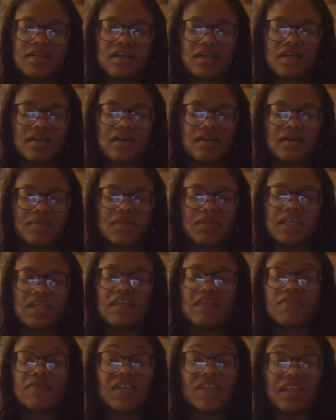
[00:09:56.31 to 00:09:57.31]
um,
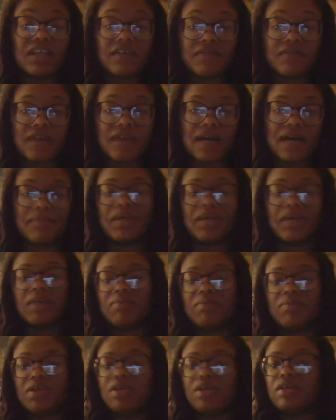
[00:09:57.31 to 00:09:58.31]
even if I may
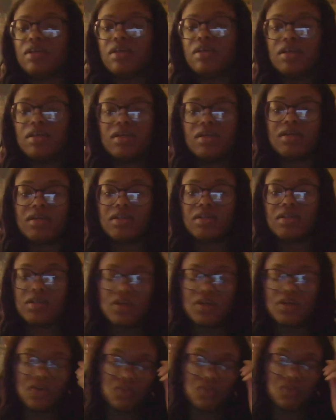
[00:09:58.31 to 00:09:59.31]
be, you
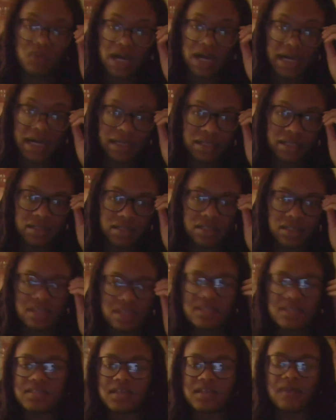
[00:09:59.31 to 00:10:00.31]
know, right
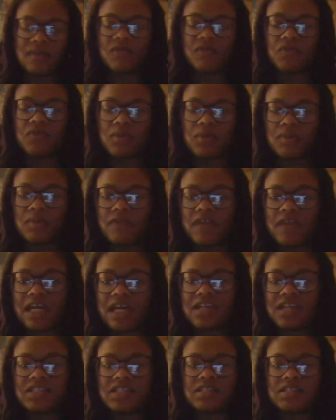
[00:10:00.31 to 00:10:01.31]
in some form or
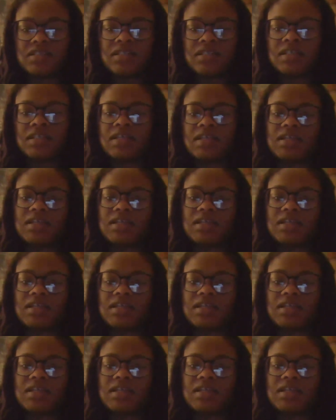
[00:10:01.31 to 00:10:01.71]
fashion.